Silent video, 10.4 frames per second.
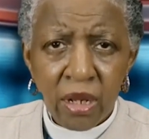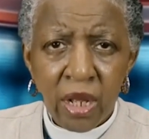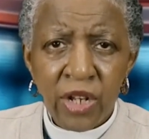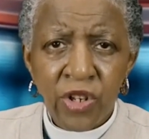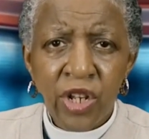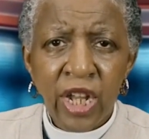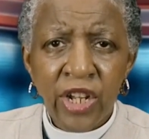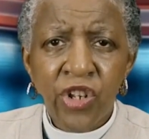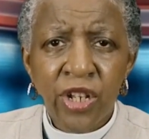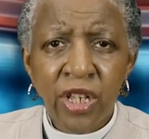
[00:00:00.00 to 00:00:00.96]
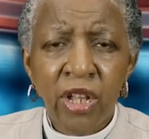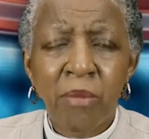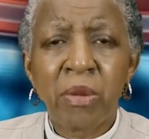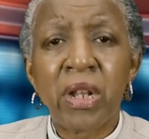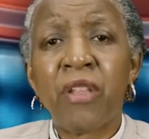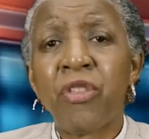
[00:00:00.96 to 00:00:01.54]
Education
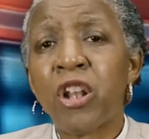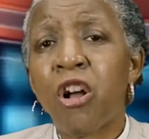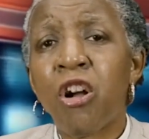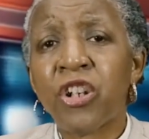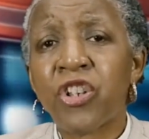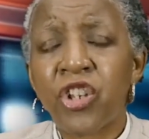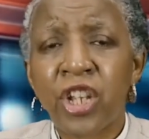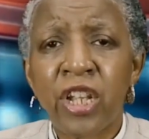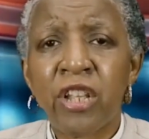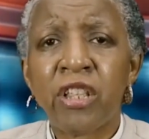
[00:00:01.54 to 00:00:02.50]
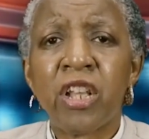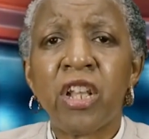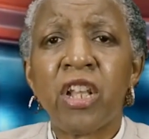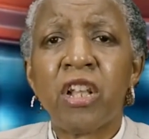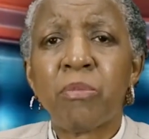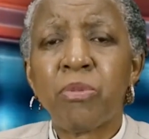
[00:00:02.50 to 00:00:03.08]
Summit. And then August 10th,
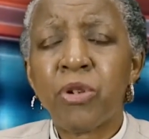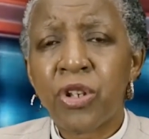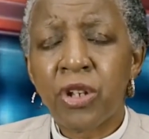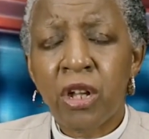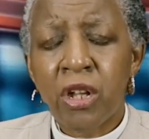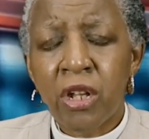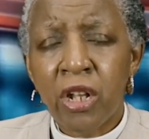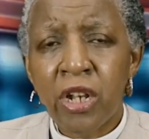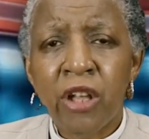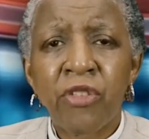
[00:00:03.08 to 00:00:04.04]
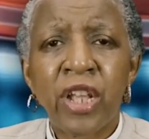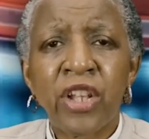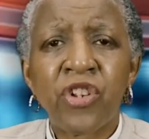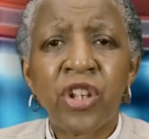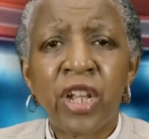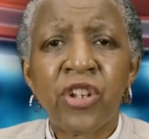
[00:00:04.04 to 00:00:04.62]
push another
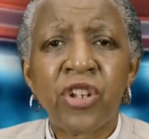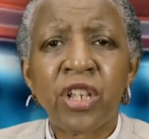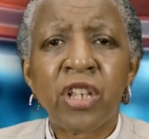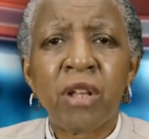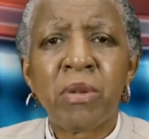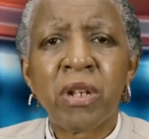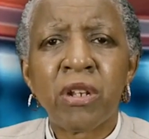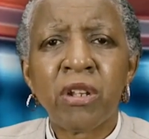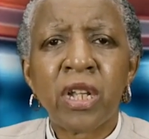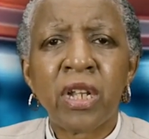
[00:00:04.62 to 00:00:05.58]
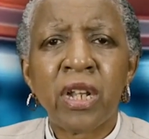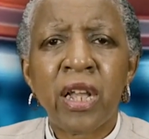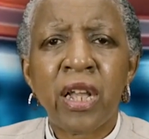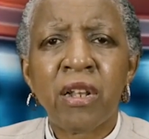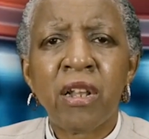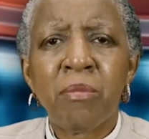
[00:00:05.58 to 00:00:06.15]
education summit looking
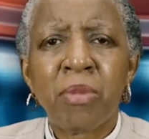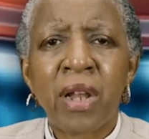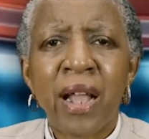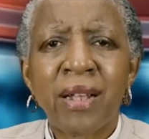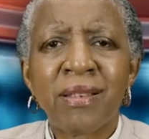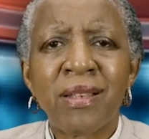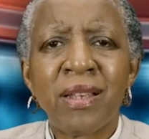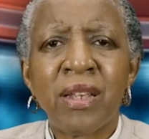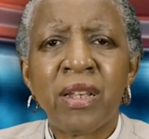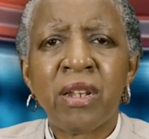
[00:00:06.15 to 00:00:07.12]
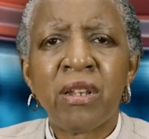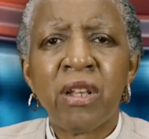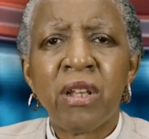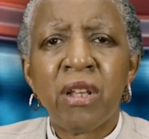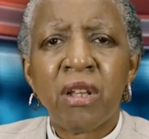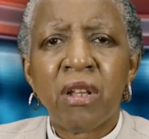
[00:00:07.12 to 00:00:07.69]
at Blacks in
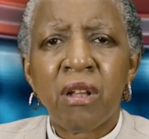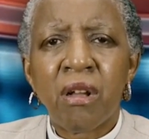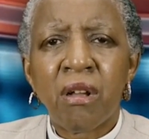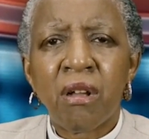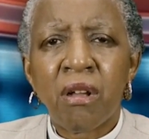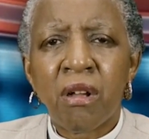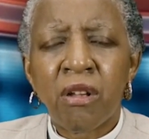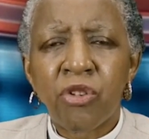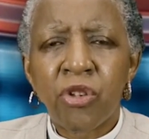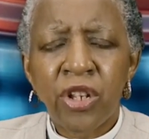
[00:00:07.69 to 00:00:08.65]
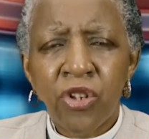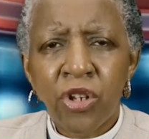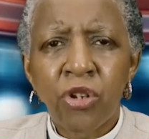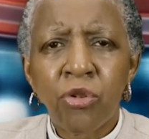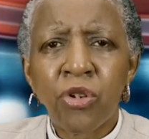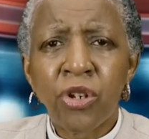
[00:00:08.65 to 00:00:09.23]

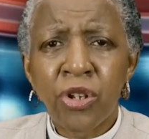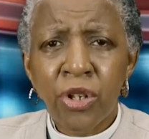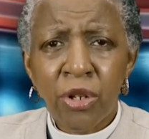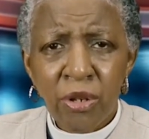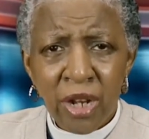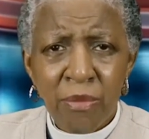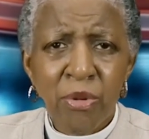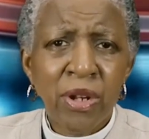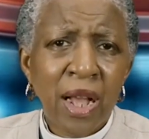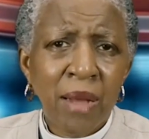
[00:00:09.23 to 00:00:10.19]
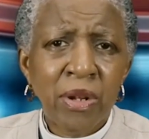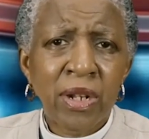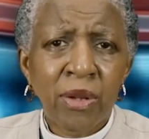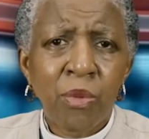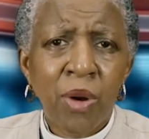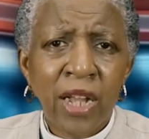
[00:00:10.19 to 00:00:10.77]
institutions that are predominantly
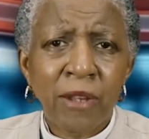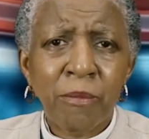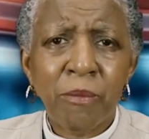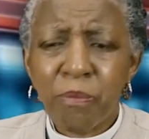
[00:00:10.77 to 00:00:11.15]
white.